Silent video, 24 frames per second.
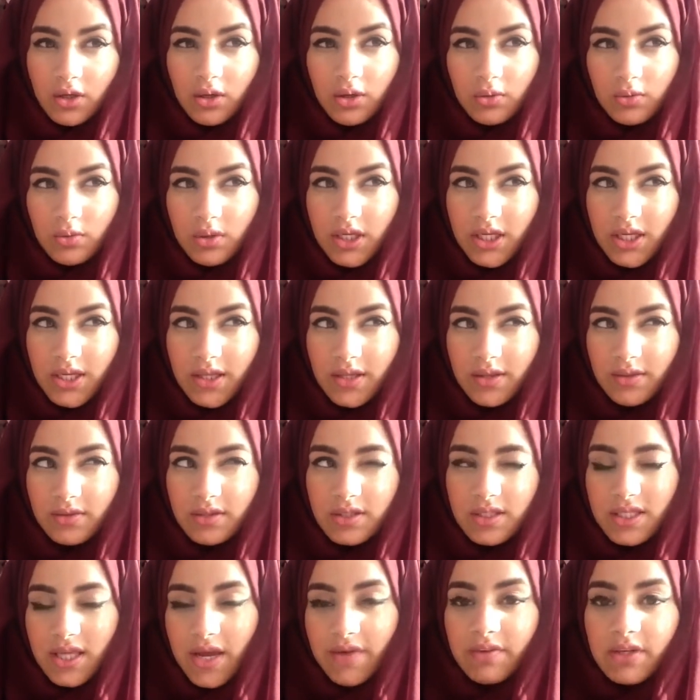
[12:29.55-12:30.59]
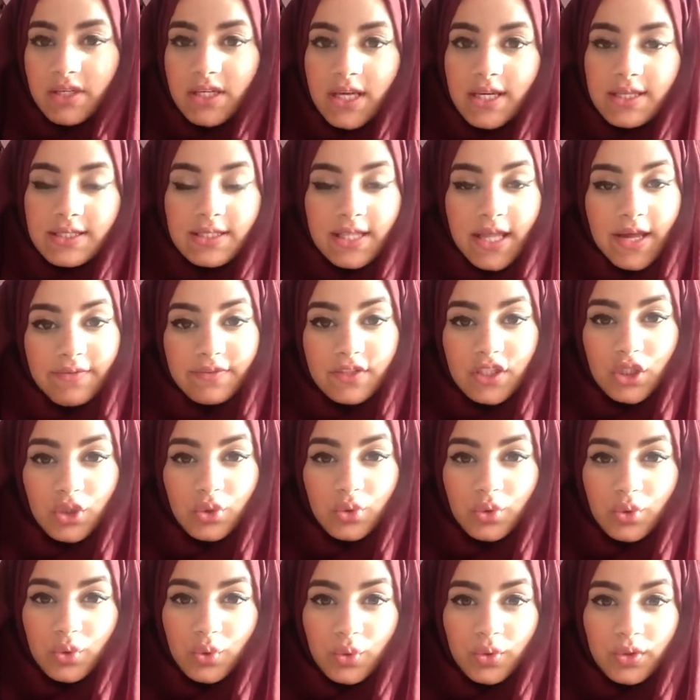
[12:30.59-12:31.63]
only 7 days left
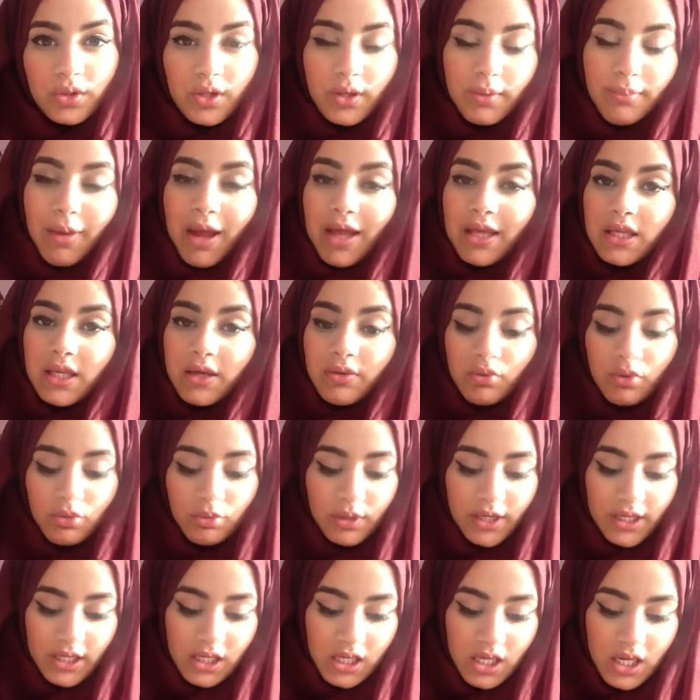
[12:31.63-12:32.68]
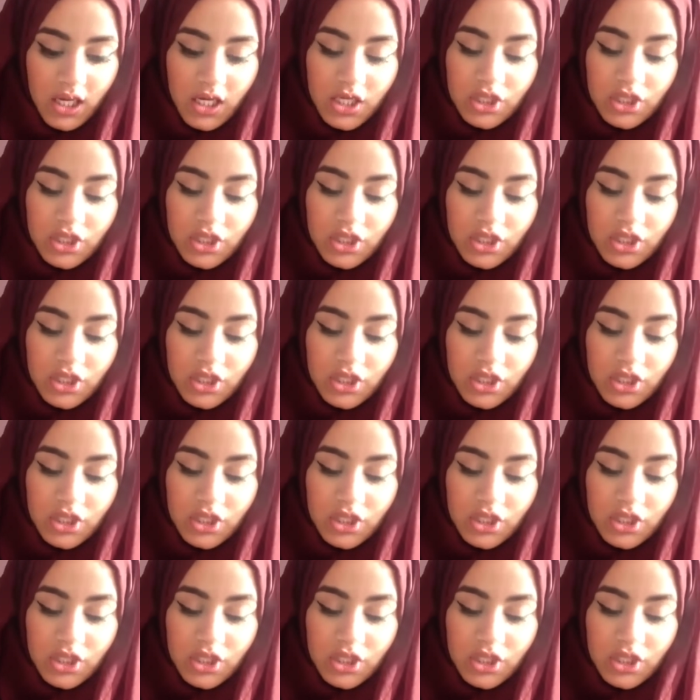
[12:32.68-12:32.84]
to my giveaway,